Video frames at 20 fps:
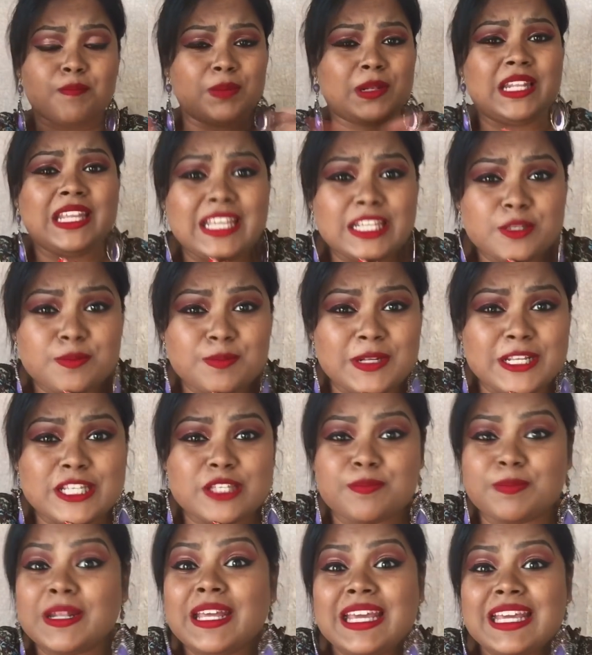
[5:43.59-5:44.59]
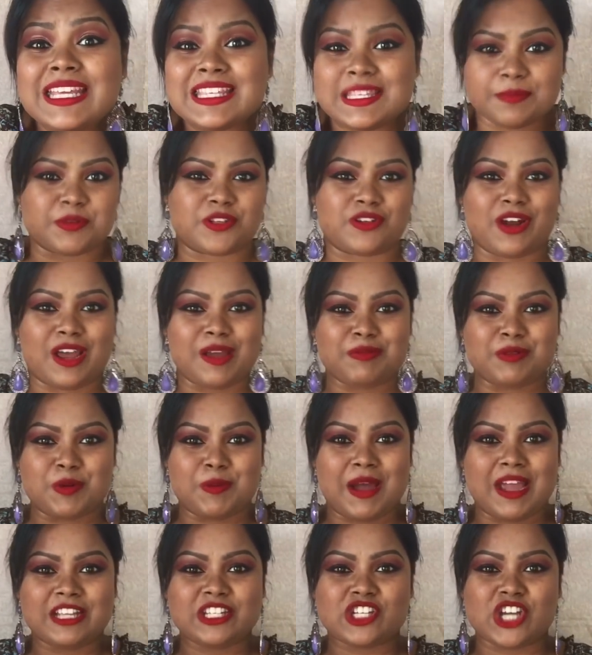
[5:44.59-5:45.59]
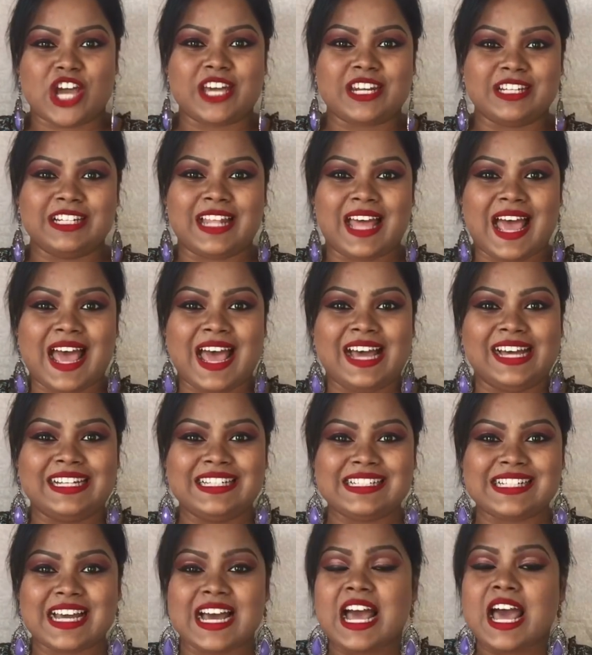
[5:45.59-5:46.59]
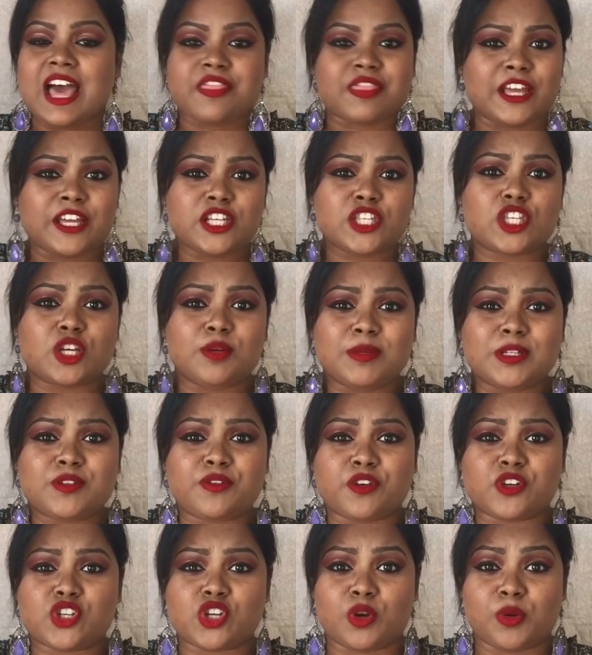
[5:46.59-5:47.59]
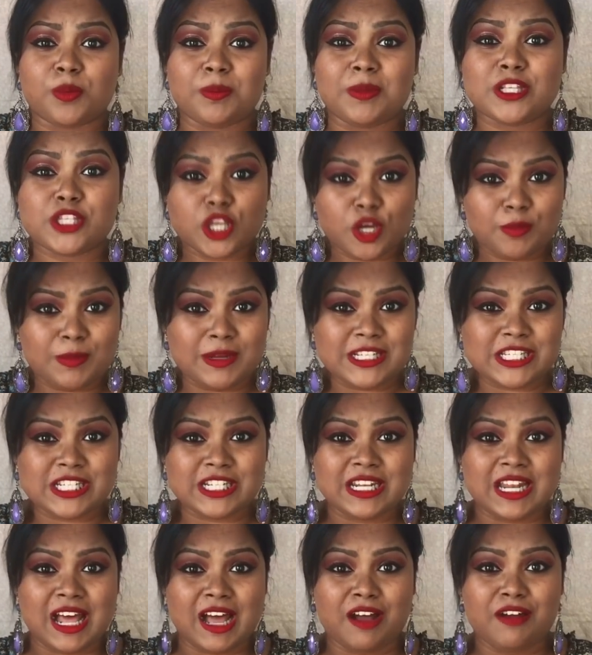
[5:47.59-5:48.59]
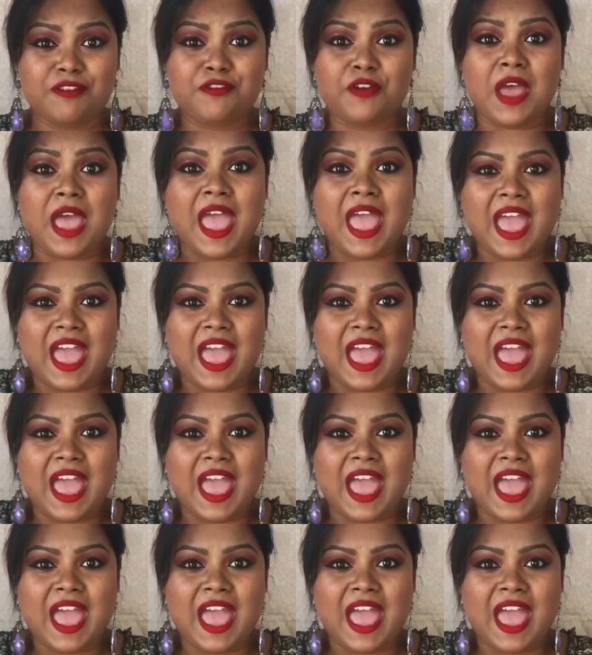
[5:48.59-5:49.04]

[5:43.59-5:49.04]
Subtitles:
Please, please, please subscribe to my channel. And thank you so much for showing me so much love.